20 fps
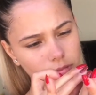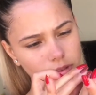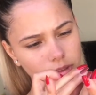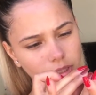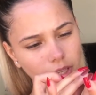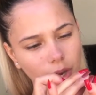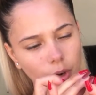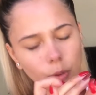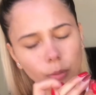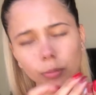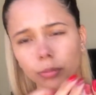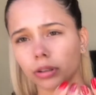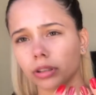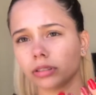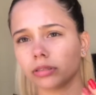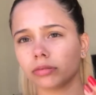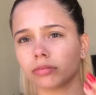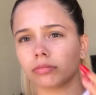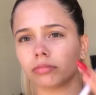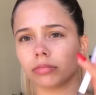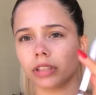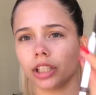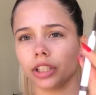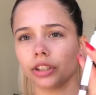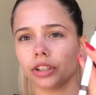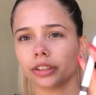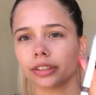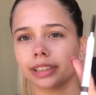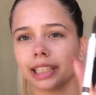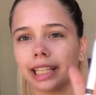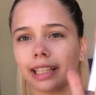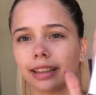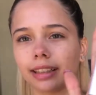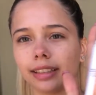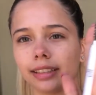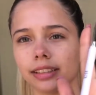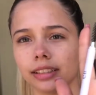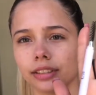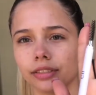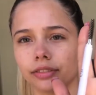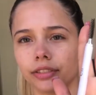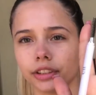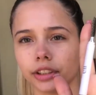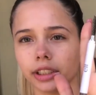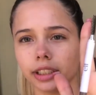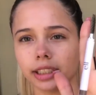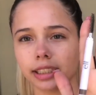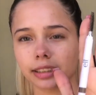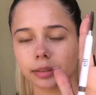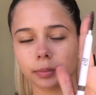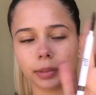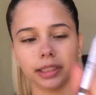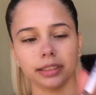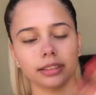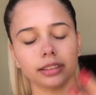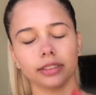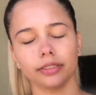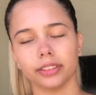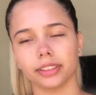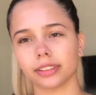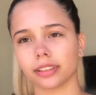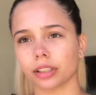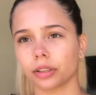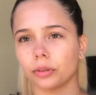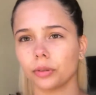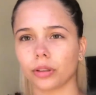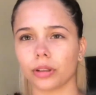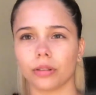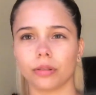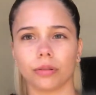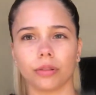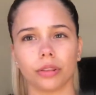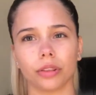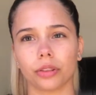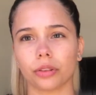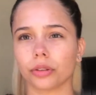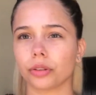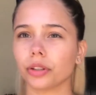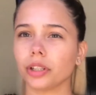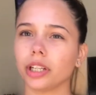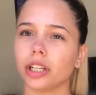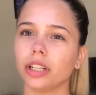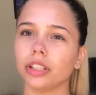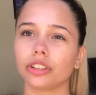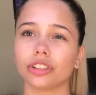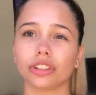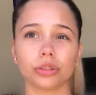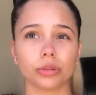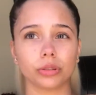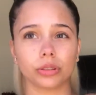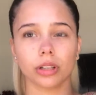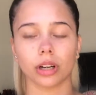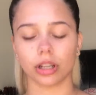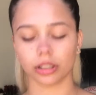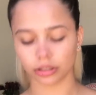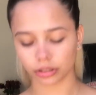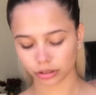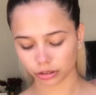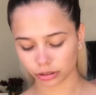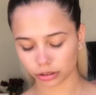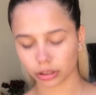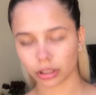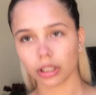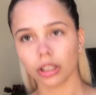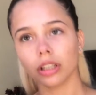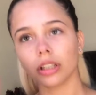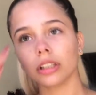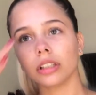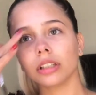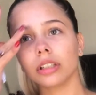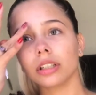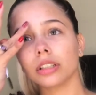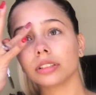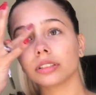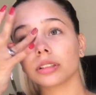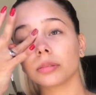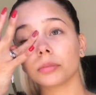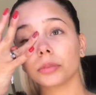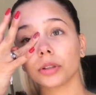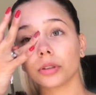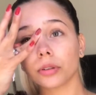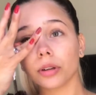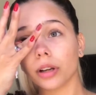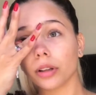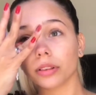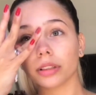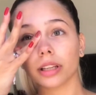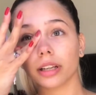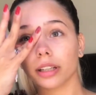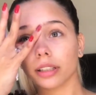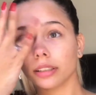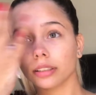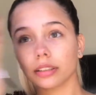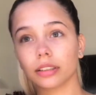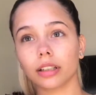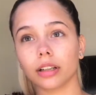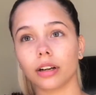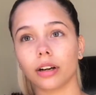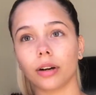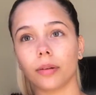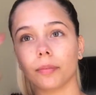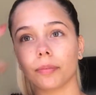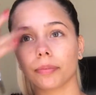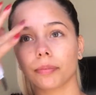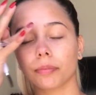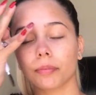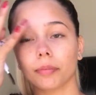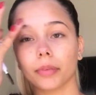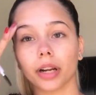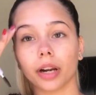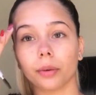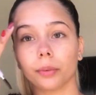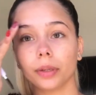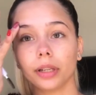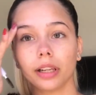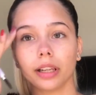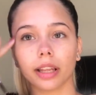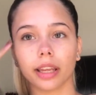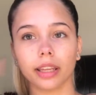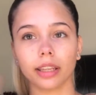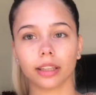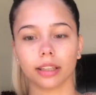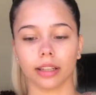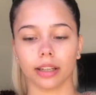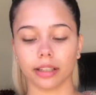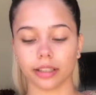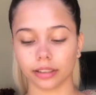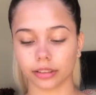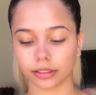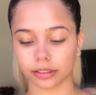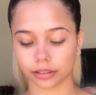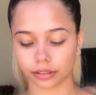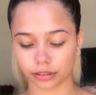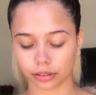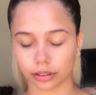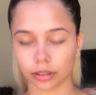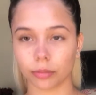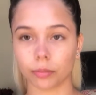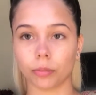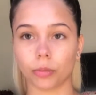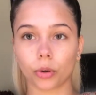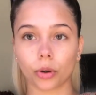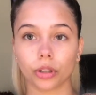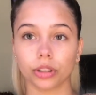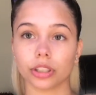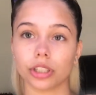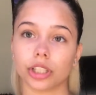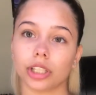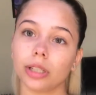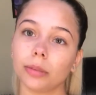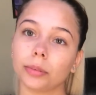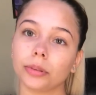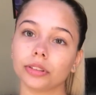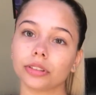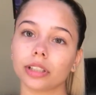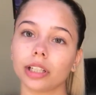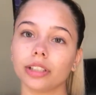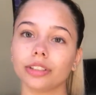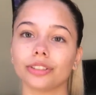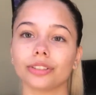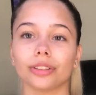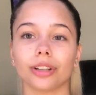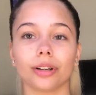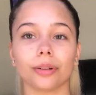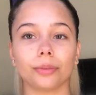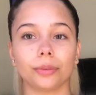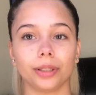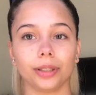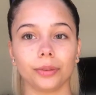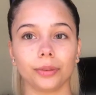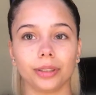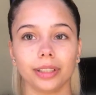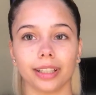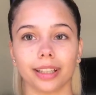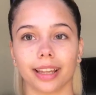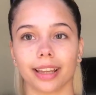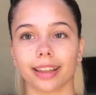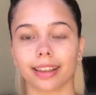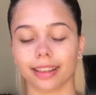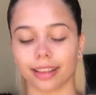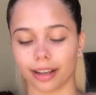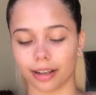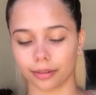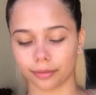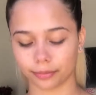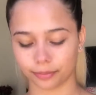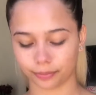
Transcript: Taupe. It looks like this. Is very inexpensive. It's like around $2, somewhere around that. But I really like it, and it's more on the cheaper side, so I really like that.